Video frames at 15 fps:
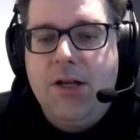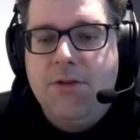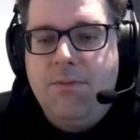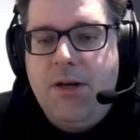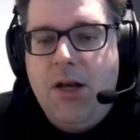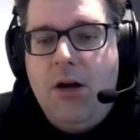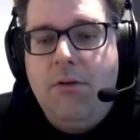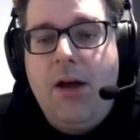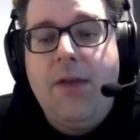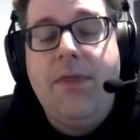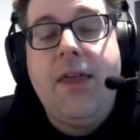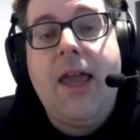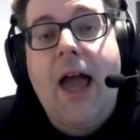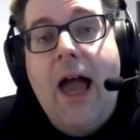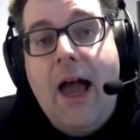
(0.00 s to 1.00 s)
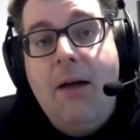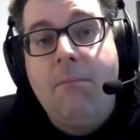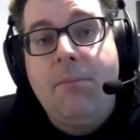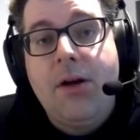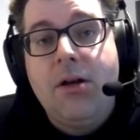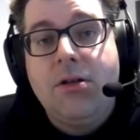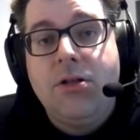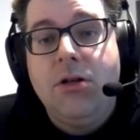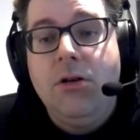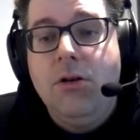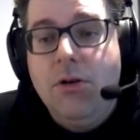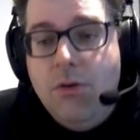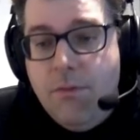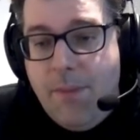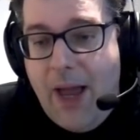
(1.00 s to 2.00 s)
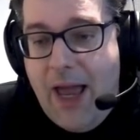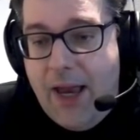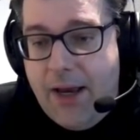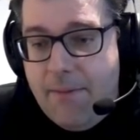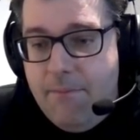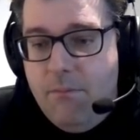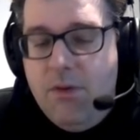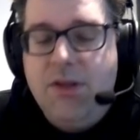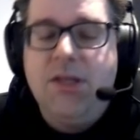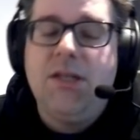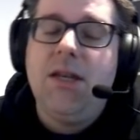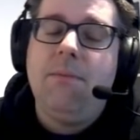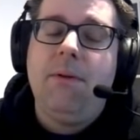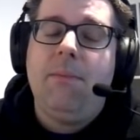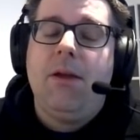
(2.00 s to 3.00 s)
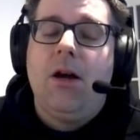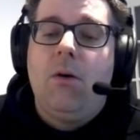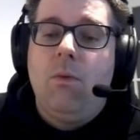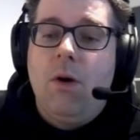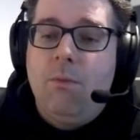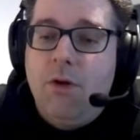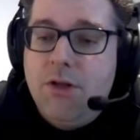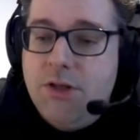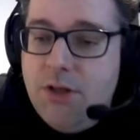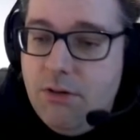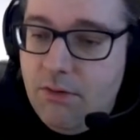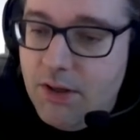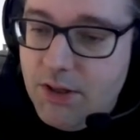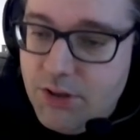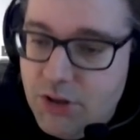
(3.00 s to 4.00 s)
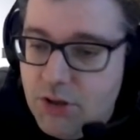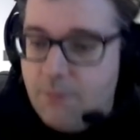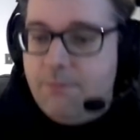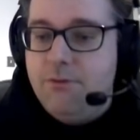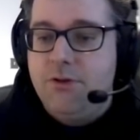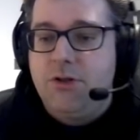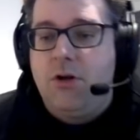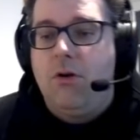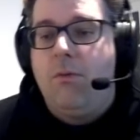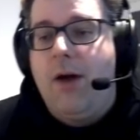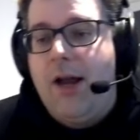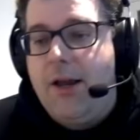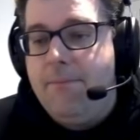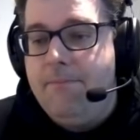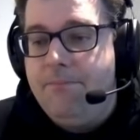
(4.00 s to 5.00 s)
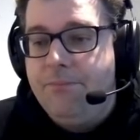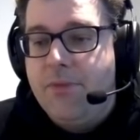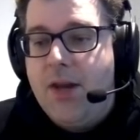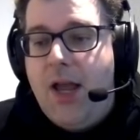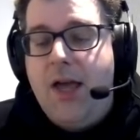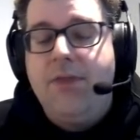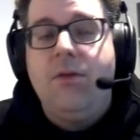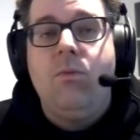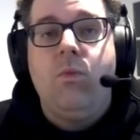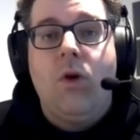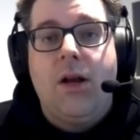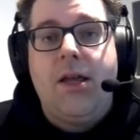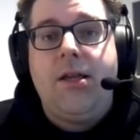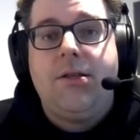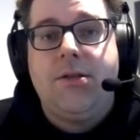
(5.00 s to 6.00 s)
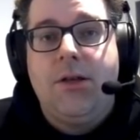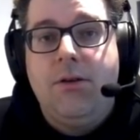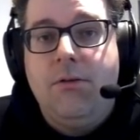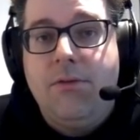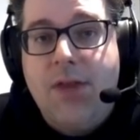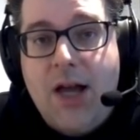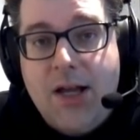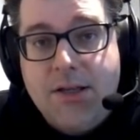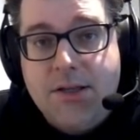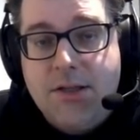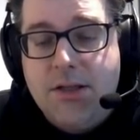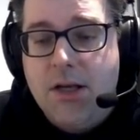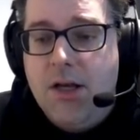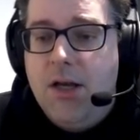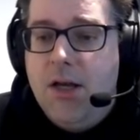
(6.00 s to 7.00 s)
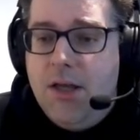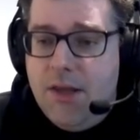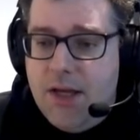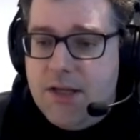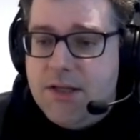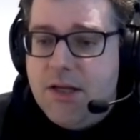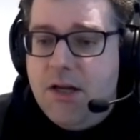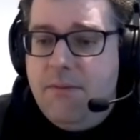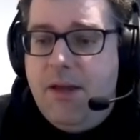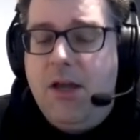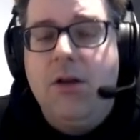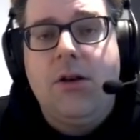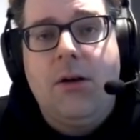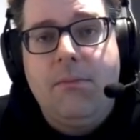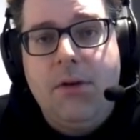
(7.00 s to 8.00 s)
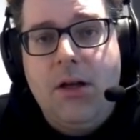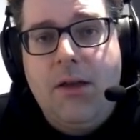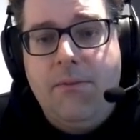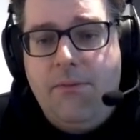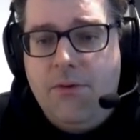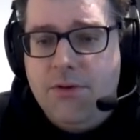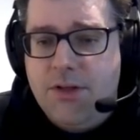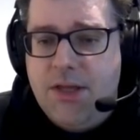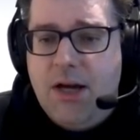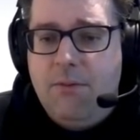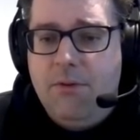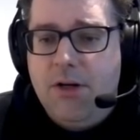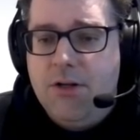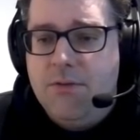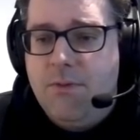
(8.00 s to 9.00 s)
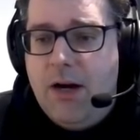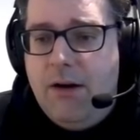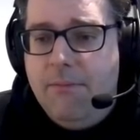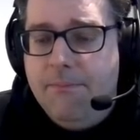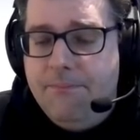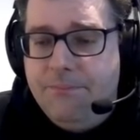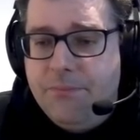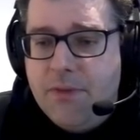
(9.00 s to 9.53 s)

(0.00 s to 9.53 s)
as we know, and the Hamburg to Lübeck with the DBVR 112 and the Doppelstockwagen and the 182. That's going to be good. I'm looking forward to that one as well.